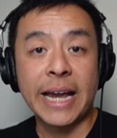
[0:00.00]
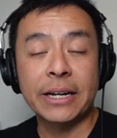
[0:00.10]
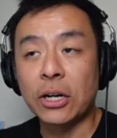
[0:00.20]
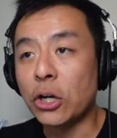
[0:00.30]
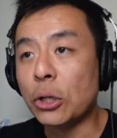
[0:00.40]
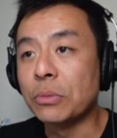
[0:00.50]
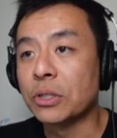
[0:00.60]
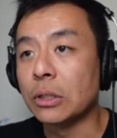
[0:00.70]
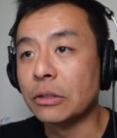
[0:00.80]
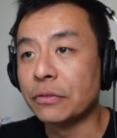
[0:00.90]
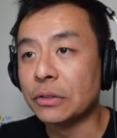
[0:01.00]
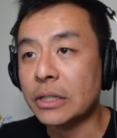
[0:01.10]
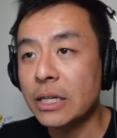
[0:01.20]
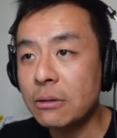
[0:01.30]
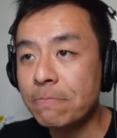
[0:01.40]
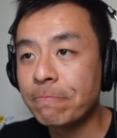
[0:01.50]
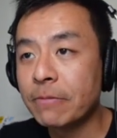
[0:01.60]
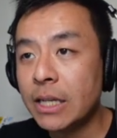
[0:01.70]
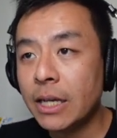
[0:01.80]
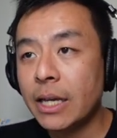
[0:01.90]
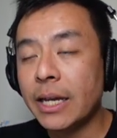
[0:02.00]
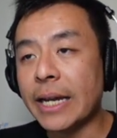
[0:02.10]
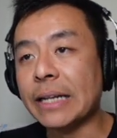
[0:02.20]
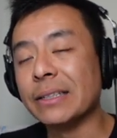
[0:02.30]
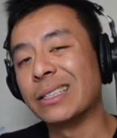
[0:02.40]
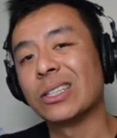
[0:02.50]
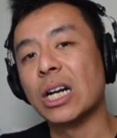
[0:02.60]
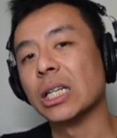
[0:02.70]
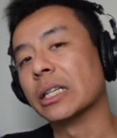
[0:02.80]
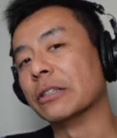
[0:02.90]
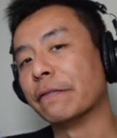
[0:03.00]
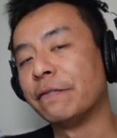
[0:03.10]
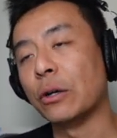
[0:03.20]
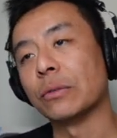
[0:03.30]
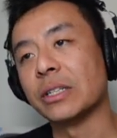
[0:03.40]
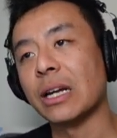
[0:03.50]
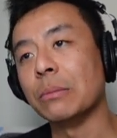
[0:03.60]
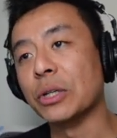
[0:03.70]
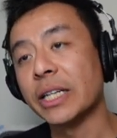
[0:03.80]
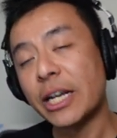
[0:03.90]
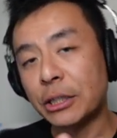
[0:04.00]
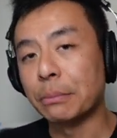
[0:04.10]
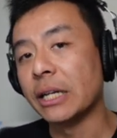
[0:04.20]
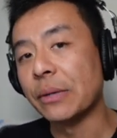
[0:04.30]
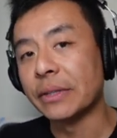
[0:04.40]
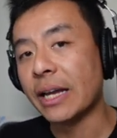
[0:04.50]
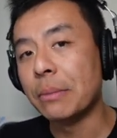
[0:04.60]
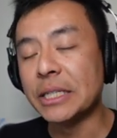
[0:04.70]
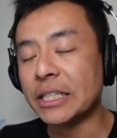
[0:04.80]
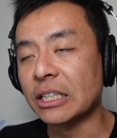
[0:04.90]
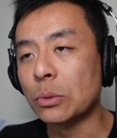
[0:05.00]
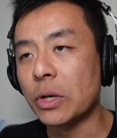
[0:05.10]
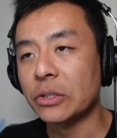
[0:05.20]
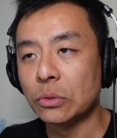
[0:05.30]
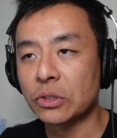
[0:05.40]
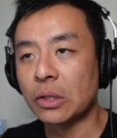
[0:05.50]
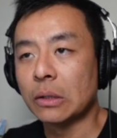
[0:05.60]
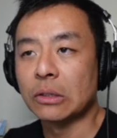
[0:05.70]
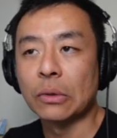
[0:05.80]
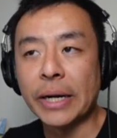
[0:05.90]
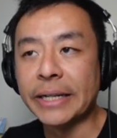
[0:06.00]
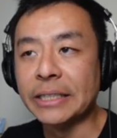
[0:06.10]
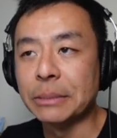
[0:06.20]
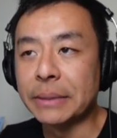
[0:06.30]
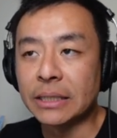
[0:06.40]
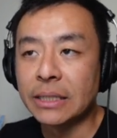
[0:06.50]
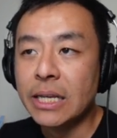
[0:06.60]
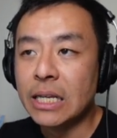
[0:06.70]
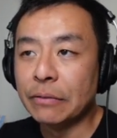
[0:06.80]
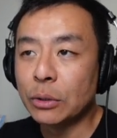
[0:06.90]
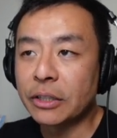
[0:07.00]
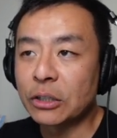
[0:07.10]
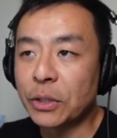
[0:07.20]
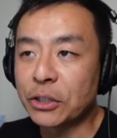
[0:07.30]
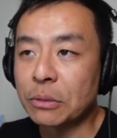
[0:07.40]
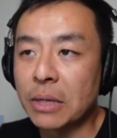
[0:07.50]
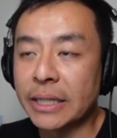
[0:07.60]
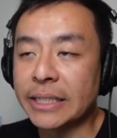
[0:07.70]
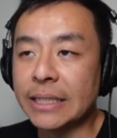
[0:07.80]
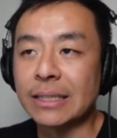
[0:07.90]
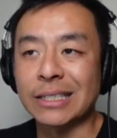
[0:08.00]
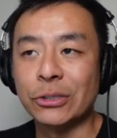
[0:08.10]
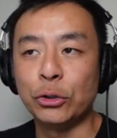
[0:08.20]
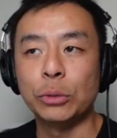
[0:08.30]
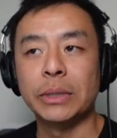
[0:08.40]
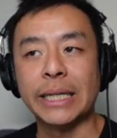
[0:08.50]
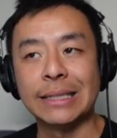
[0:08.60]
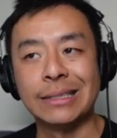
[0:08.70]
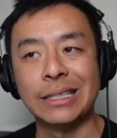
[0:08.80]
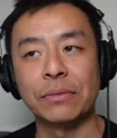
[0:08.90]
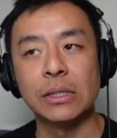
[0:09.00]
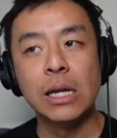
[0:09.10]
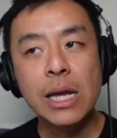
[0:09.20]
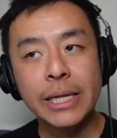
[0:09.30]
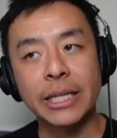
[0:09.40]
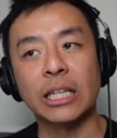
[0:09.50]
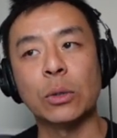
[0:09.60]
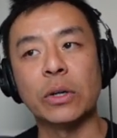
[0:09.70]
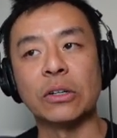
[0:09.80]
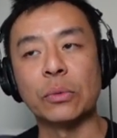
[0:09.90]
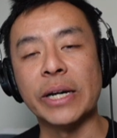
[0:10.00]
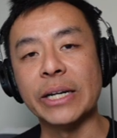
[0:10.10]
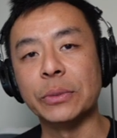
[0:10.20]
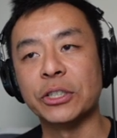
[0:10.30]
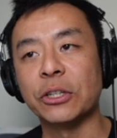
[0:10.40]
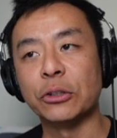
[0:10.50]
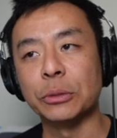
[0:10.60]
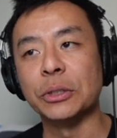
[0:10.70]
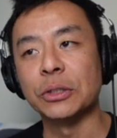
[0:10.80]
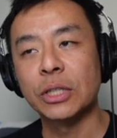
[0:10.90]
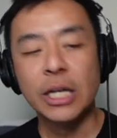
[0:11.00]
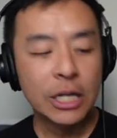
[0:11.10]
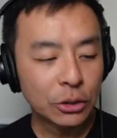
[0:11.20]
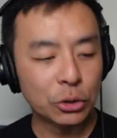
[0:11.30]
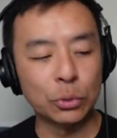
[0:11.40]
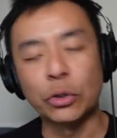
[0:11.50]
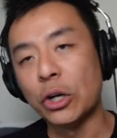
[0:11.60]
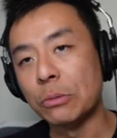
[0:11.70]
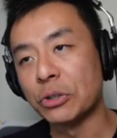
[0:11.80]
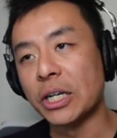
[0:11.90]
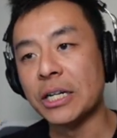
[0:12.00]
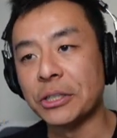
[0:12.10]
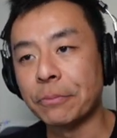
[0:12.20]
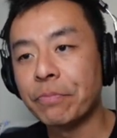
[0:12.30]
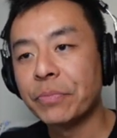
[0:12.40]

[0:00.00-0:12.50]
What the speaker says: add home solar for now. And this is kind of like a default tab. You can actually play with how many kilowatt your solar array is, because if you look at the question mark here, it's assuming a 7 kilowatt array, which contributes to home charging.